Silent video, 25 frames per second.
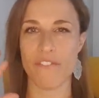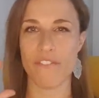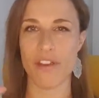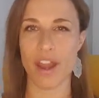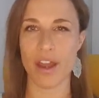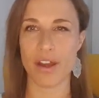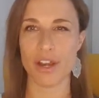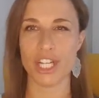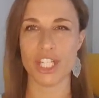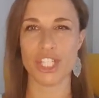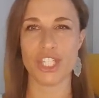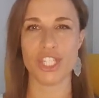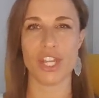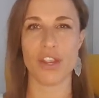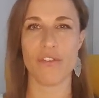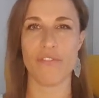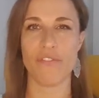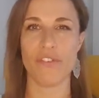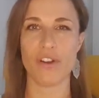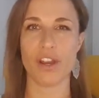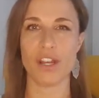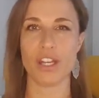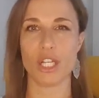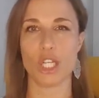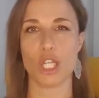very
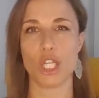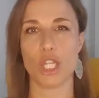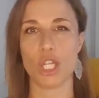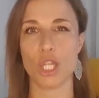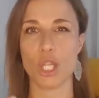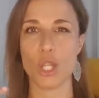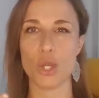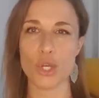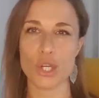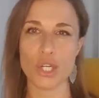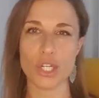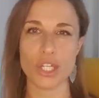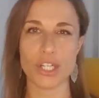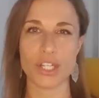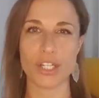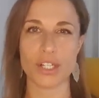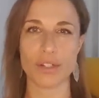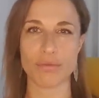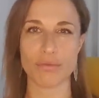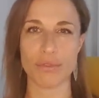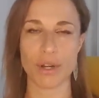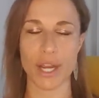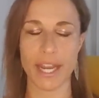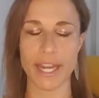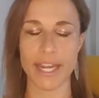different look,
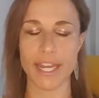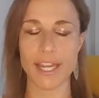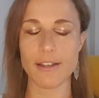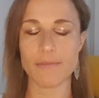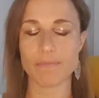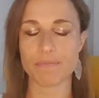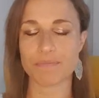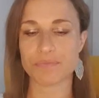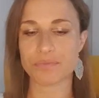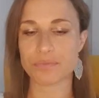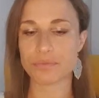right?